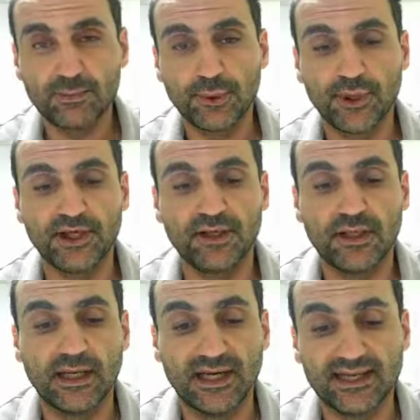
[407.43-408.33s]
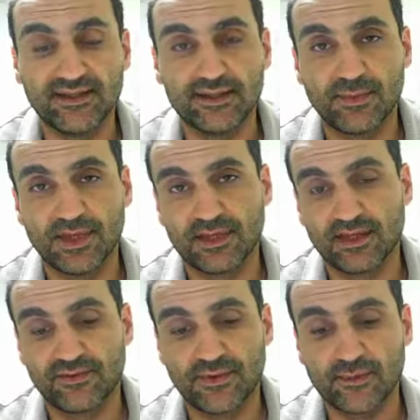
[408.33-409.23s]
Point 8 is about
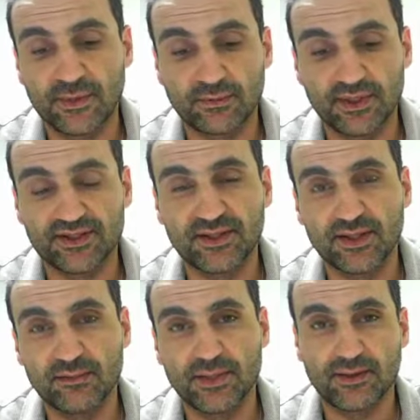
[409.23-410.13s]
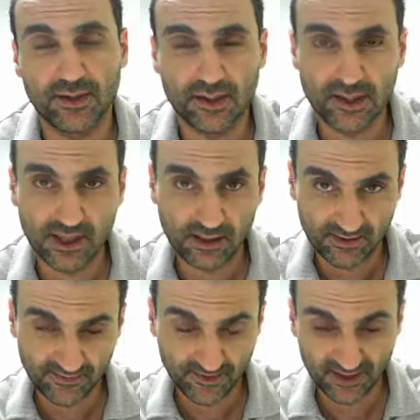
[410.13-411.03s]
getting free publicity, both online and
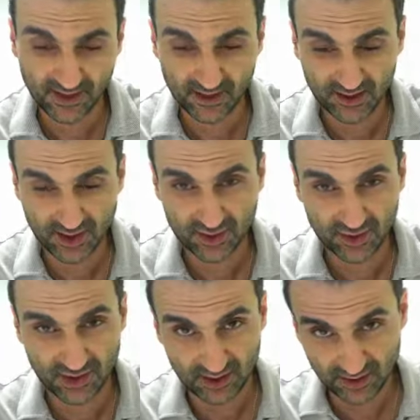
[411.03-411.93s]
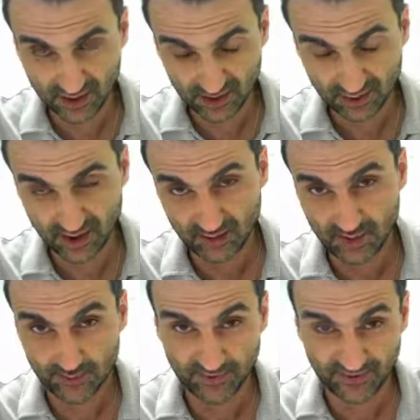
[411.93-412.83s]
offline. It shows you that you need to either
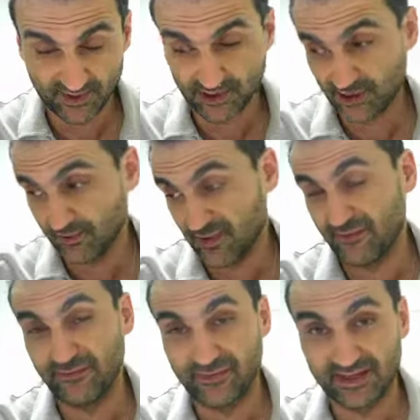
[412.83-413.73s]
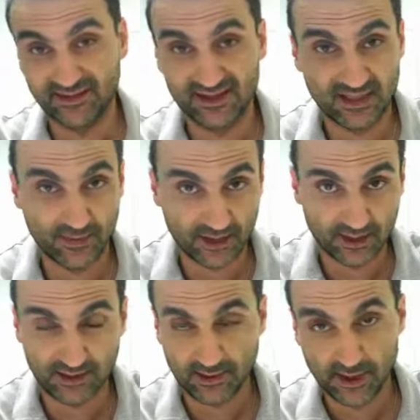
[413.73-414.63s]
be provocative or have invented something
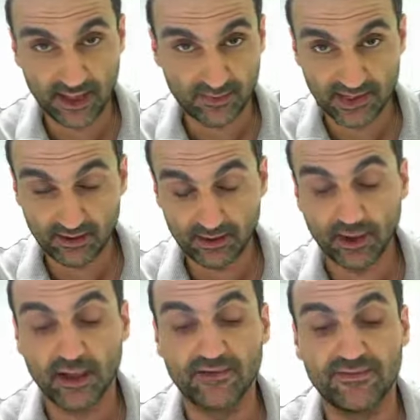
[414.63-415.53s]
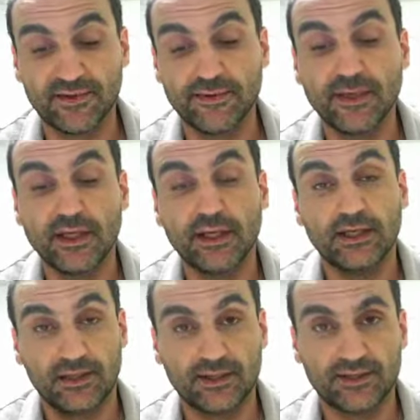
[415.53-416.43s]
like the iPad or the iPhone,
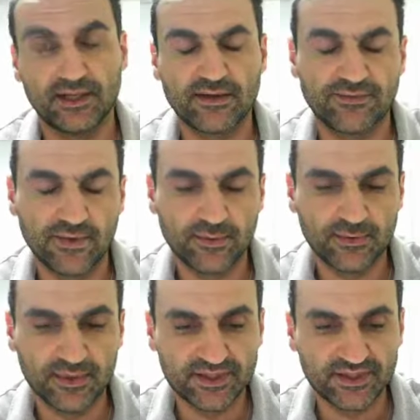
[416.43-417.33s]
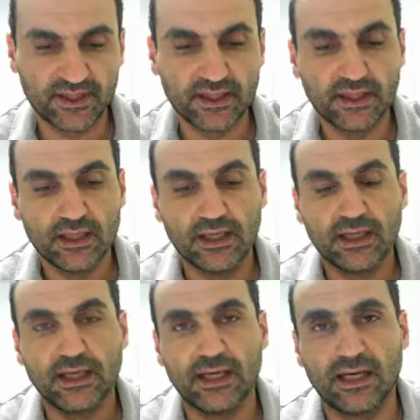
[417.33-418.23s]
you know, to get free publicity.
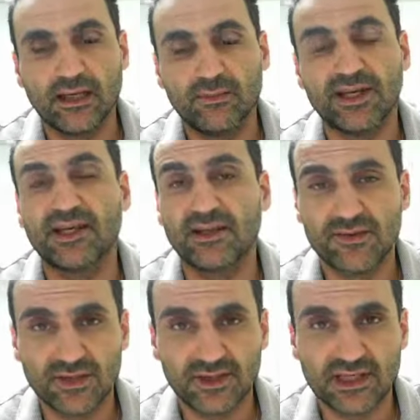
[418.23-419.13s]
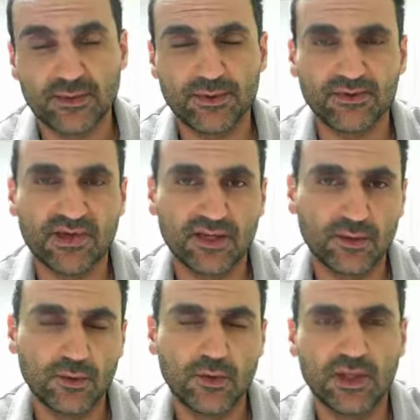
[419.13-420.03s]
But he gives you examples of how to
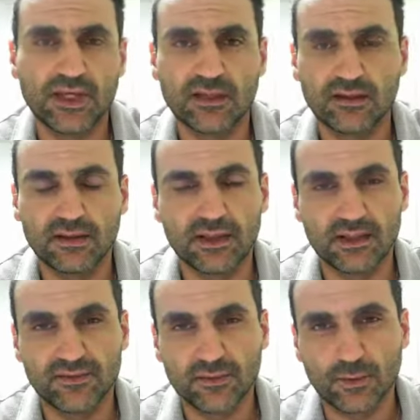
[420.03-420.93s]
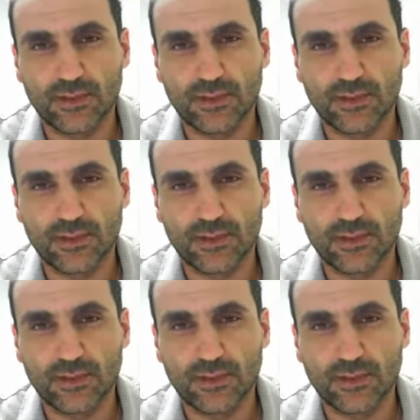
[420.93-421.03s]
do that, and gives you